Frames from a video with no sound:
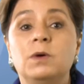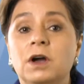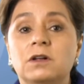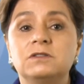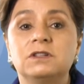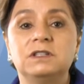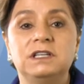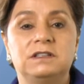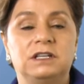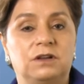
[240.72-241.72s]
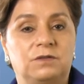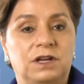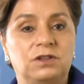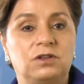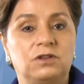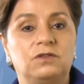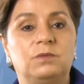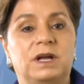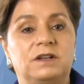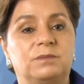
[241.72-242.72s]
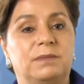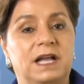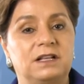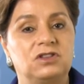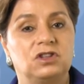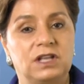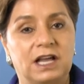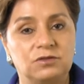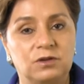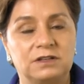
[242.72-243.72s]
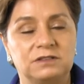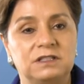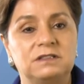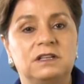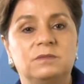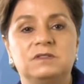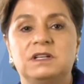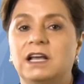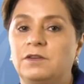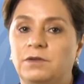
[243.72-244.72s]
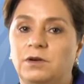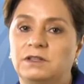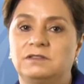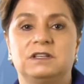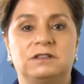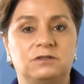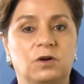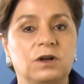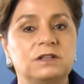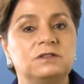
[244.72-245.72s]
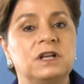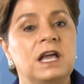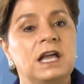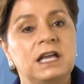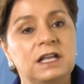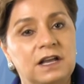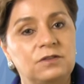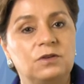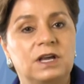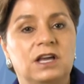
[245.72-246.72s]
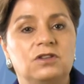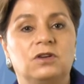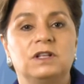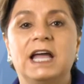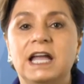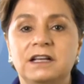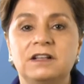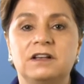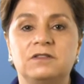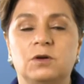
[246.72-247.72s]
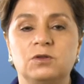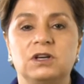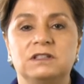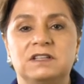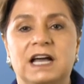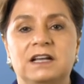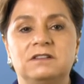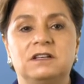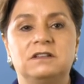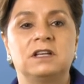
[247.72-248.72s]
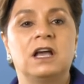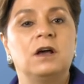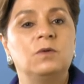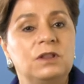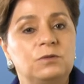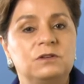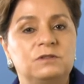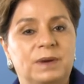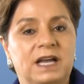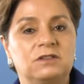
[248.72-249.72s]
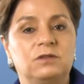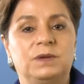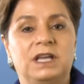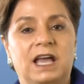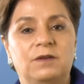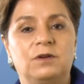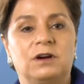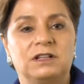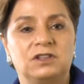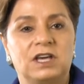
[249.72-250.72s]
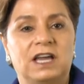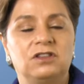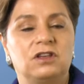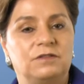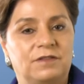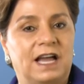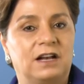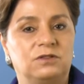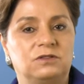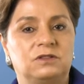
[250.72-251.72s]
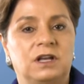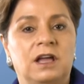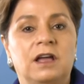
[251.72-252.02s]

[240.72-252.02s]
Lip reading: We also need innovation to better manage natural systems like forests and soils, in education and in the social sciences with respect to behavioral change and values.